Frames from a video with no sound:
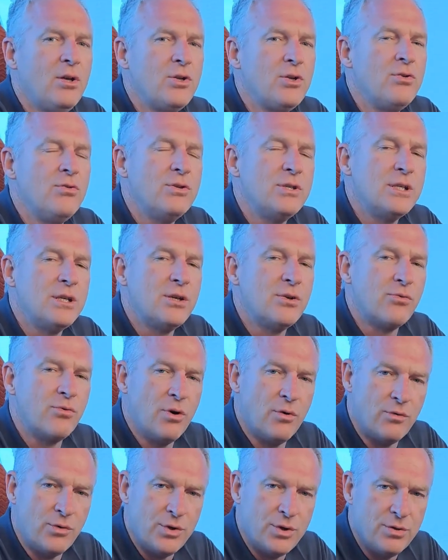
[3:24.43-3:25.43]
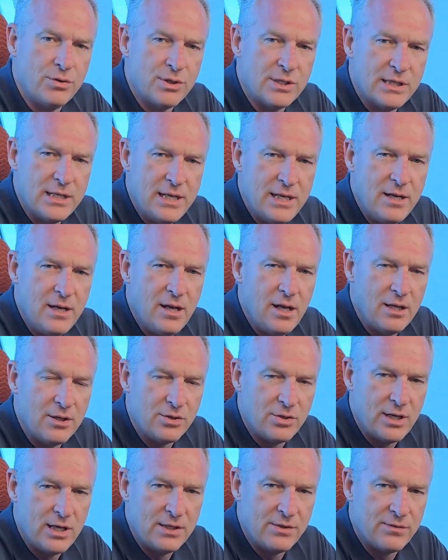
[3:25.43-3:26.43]
using your Rover UC and
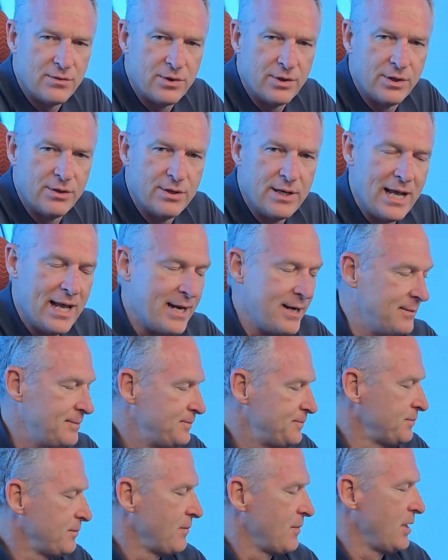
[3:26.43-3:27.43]
transferring your data.